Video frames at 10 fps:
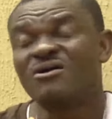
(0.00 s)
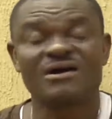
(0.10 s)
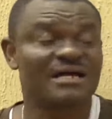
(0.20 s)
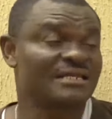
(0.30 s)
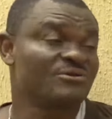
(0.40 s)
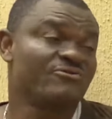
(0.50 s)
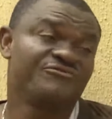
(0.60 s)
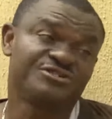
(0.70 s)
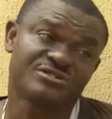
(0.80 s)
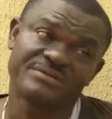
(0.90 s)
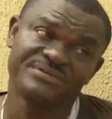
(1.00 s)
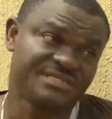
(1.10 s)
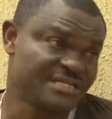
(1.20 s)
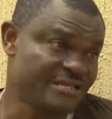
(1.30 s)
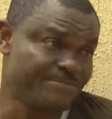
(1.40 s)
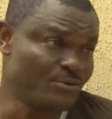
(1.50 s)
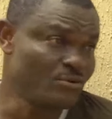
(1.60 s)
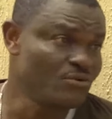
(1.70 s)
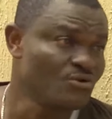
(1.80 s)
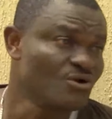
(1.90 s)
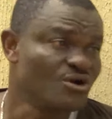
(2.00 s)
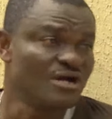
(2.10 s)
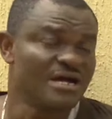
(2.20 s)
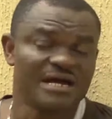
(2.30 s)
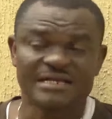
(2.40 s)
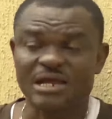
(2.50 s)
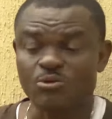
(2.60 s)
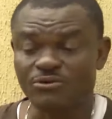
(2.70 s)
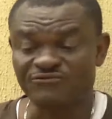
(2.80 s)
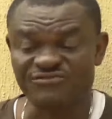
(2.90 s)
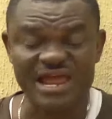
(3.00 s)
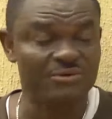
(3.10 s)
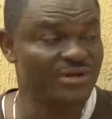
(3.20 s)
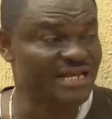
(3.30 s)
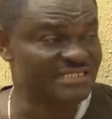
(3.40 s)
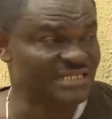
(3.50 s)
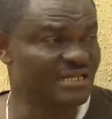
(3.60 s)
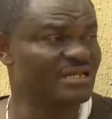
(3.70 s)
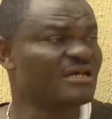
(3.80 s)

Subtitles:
Oganda, your vision I've been the keep. And I won't fly when I see